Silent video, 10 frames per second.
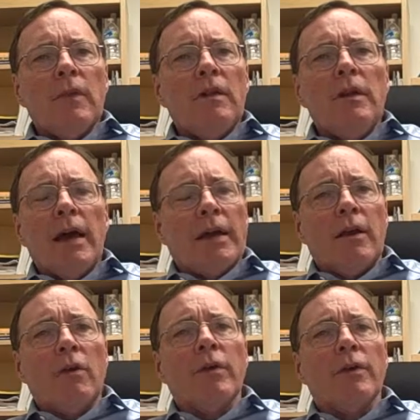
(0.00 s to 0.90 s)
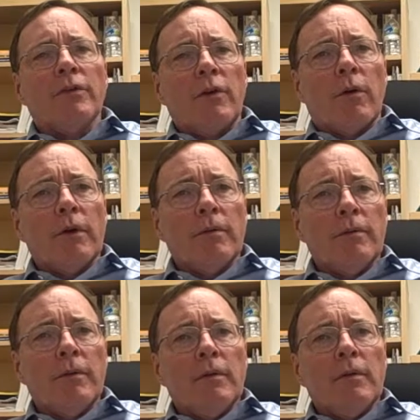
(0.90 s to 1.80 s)
You got to go to the store,
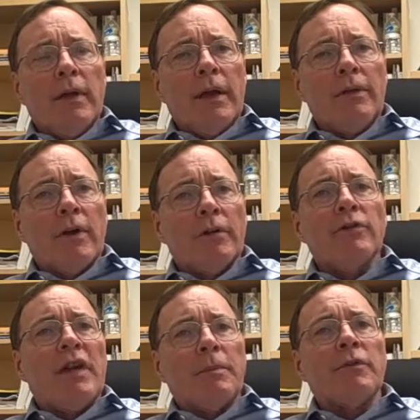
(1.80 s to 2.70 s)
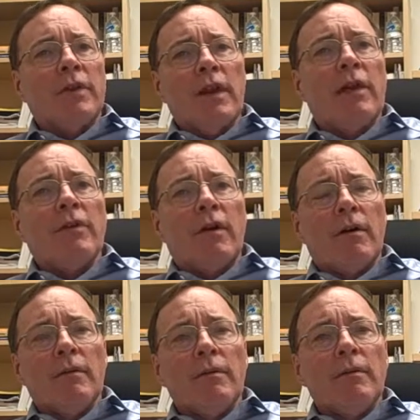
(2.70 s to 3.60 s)
and there are steps to get
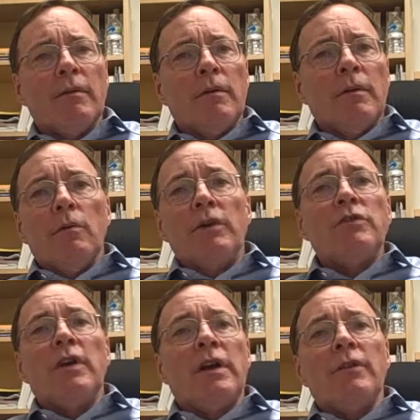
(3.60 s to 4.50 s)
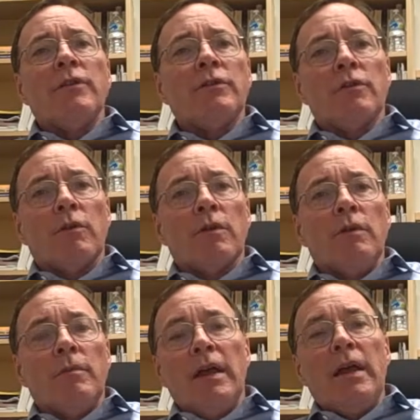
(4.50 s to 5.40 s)
there. Once you get in the store,
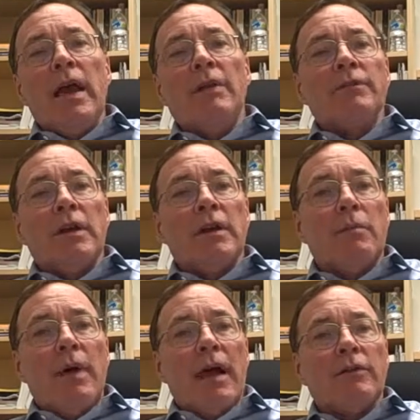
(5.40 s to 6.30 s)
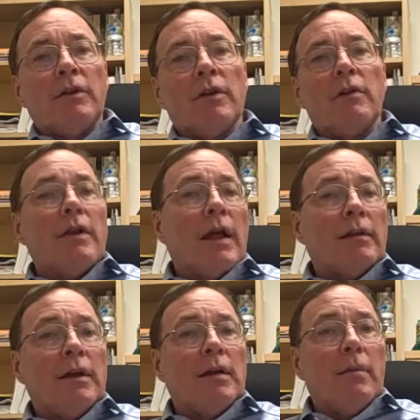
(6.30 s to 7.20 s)
you may have to get a basket or
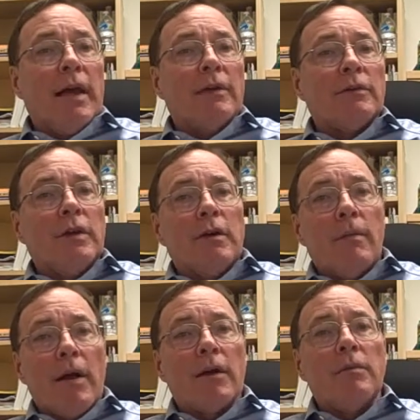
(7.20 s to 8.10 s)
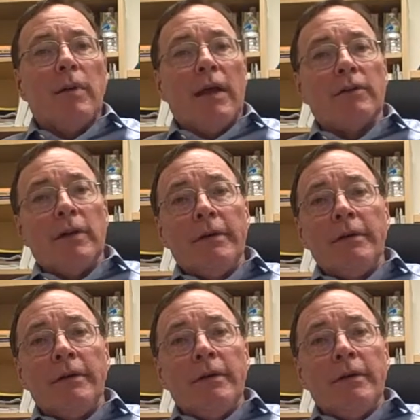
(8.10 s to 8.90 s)
not get a basket, a market basket.